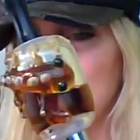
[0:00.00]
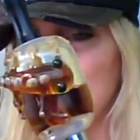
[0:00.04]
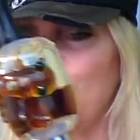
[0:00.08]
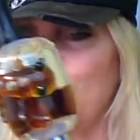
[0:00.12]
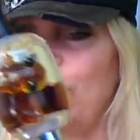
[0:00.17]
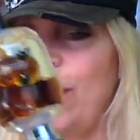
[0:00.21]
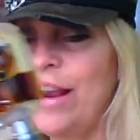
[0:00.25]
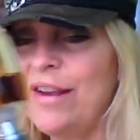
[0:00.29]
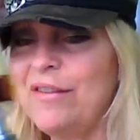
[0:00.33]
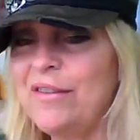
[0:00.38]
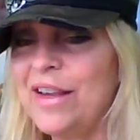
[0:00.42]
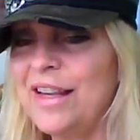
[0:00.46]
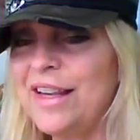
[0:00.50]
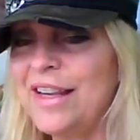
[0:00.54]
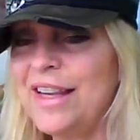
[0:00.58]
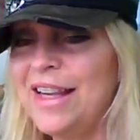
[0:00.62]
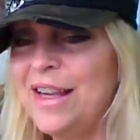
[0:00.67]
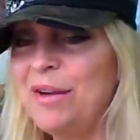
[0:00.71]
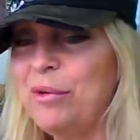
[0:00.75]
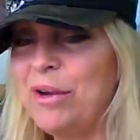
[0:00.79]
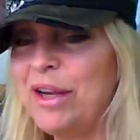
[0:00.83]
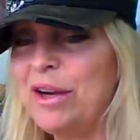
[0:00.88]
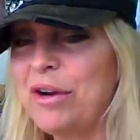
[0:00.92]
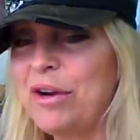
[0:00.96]
driving
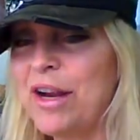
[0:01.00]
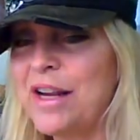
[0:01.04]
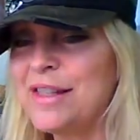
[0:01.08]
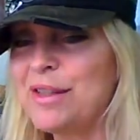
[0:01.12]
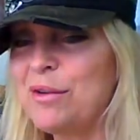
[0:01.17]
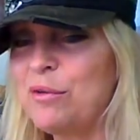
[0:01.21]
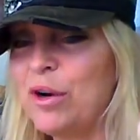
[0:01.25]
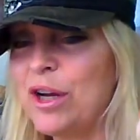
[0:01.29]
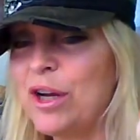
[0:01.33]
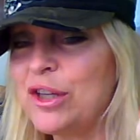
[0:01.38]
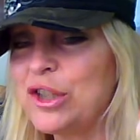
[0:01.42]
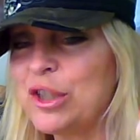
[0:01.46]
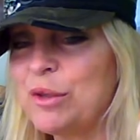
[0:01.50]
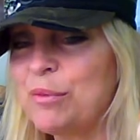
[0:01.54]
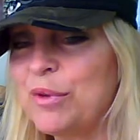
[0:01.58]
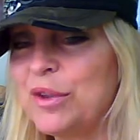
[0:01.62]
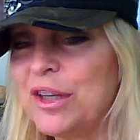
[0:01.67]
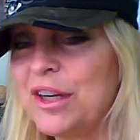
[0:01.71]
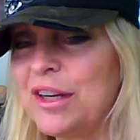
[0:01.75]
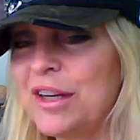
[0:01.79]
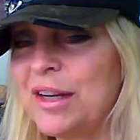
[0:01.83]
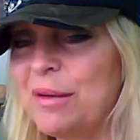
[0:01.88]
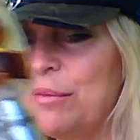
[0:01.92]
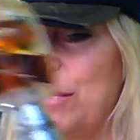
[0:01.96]
Kiwi crazy watching him.
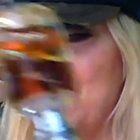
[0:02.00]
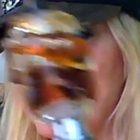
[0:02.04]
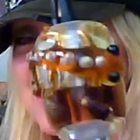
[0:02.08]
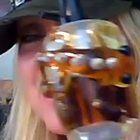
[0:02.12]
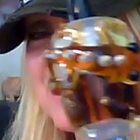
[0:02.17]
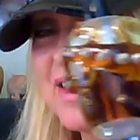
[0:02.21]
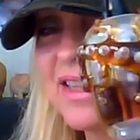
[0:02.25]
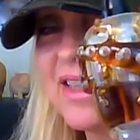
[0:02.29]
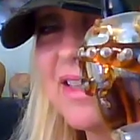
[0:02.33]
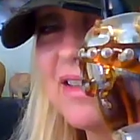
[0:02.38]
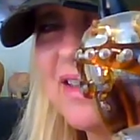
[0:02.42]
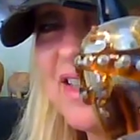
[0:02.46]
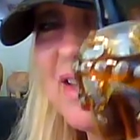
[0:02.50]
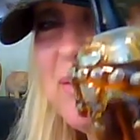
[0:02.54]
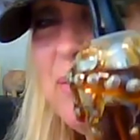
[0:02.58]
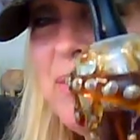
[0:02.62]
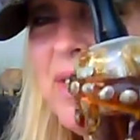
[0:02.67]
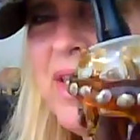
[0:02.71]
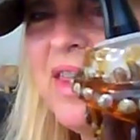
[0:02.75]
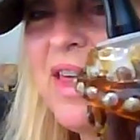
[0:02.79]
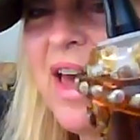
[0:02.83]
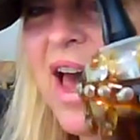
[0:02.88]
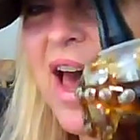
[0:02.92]
Look at him. He's like, give me